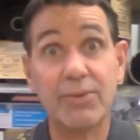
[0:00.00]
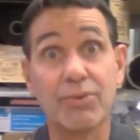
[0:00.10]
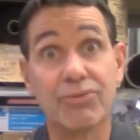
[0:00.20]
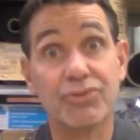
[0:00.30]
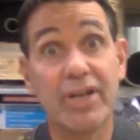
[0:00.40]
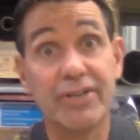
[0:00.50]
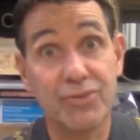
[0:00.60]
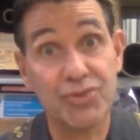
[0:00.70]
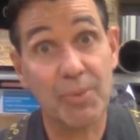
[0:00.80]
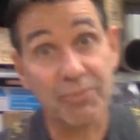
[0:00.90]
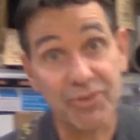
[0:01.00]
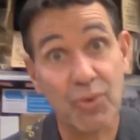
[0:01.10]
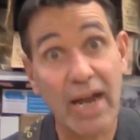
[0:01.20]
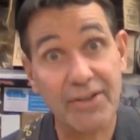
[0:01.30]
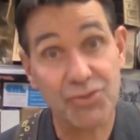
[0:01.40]
when we're trying to do something with
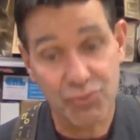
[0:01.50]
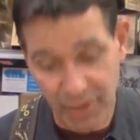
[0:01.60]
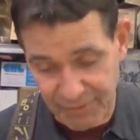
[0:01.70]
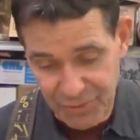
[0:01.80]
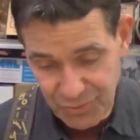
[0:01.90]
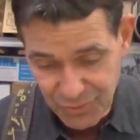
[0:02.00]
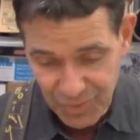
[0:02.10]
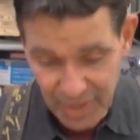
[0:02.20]
cracks and crevices